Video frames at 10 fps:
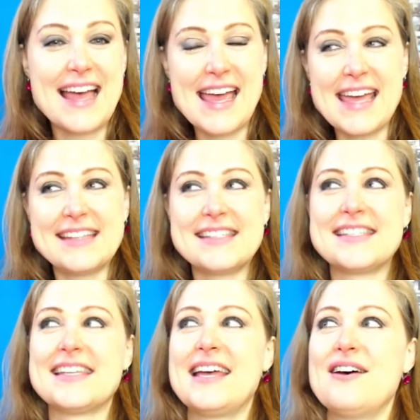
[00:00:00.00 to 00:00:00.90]

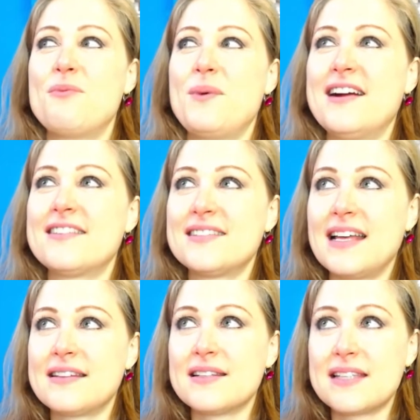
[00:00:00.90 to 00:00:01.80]
It's weird
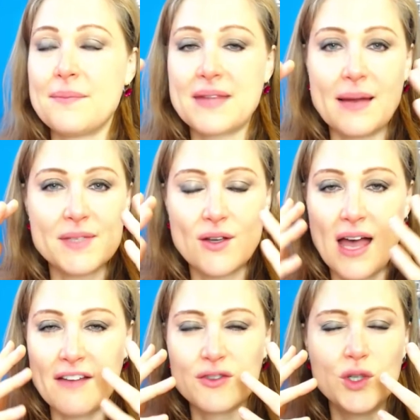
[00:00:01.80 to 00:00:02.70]
that sometimes you
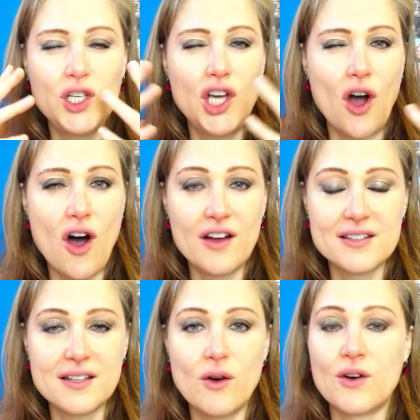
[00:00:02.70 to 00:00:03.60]
have to
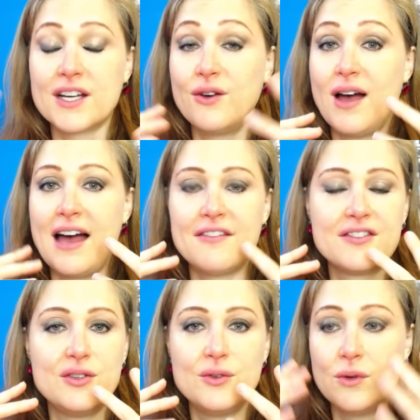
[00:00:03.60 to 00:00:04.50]
yawn or you have
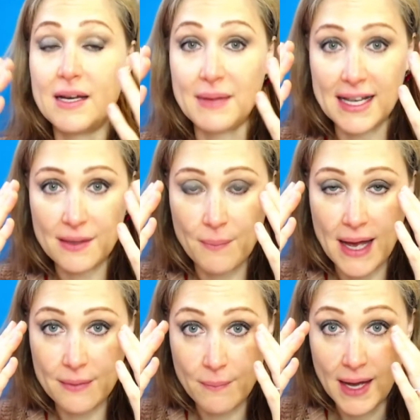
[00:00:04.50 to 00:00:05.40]
to, like,
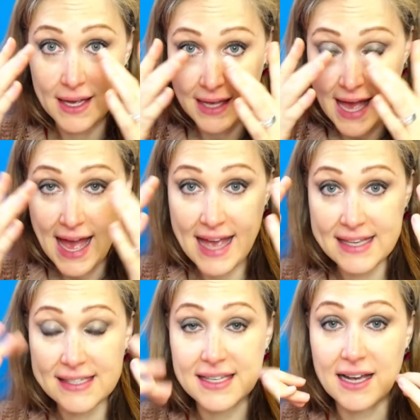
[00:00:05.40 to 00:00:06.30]
my
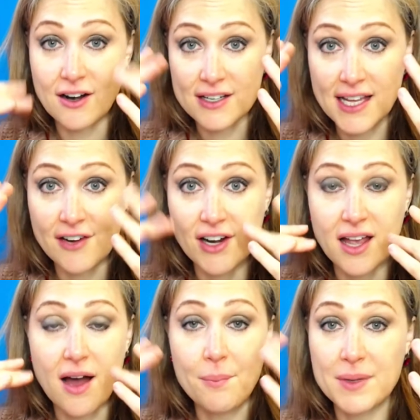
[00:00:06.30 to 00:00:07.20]
eyes are tearing
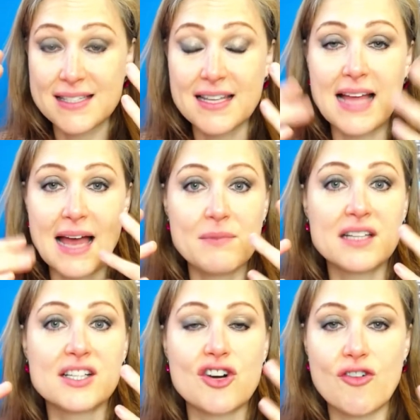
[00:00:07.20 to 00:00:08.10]
up. It's not, I'm
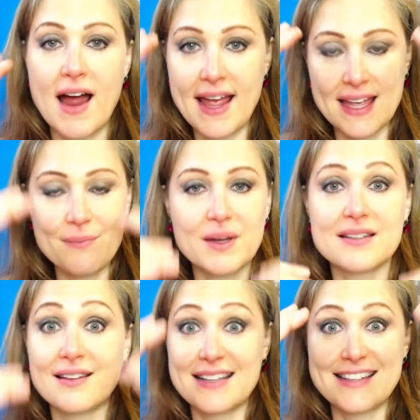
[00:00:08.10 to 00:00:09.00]
not crying,
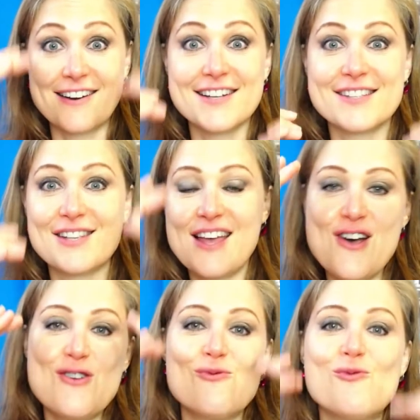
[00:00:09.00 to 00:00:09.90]
but there is
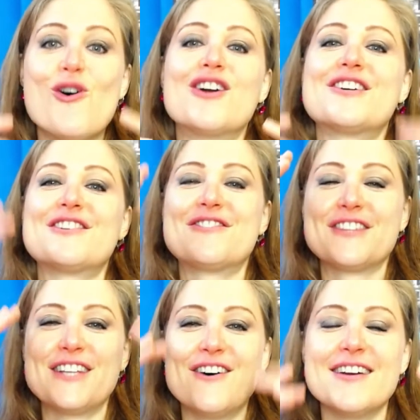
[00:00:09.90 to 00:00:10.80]
water
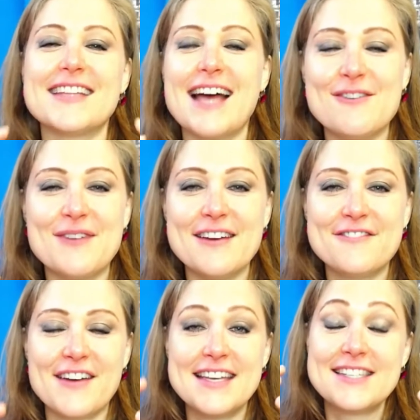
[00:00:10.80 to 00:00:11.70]
flowing down my
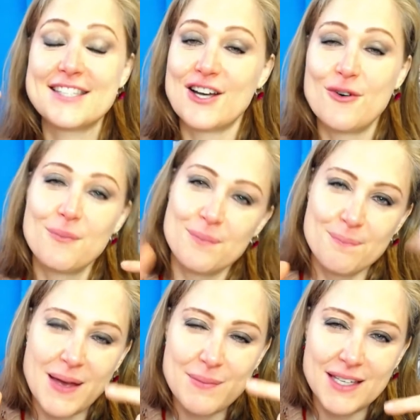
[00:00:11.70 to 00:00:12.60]
face, so
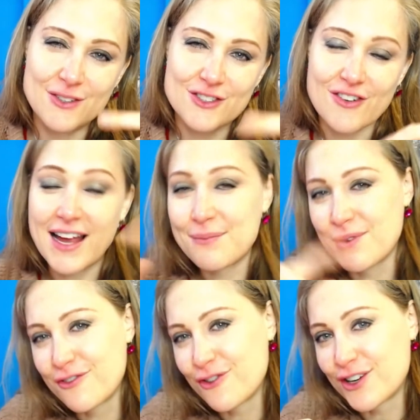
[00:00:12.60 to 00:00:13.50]
maybe you try it
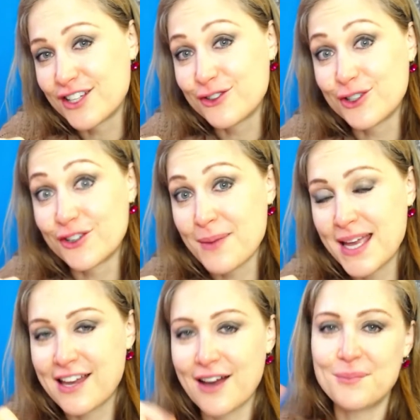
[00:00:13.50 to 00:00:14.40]
before you do your
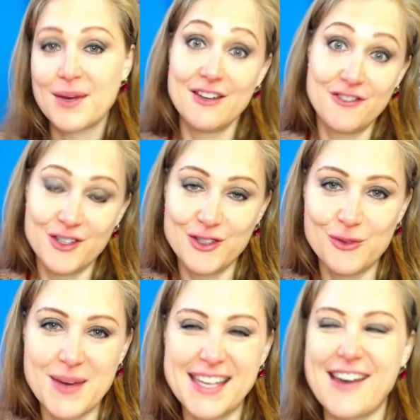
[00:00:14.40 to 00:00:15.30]
makeup, if you do
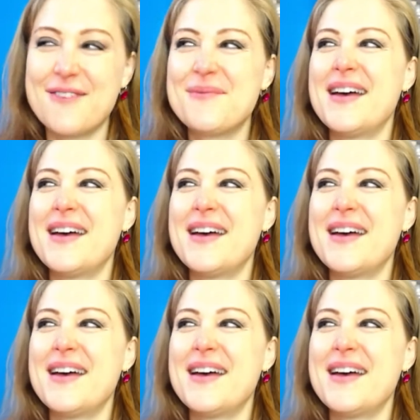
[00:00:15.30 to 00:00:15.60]
makeup.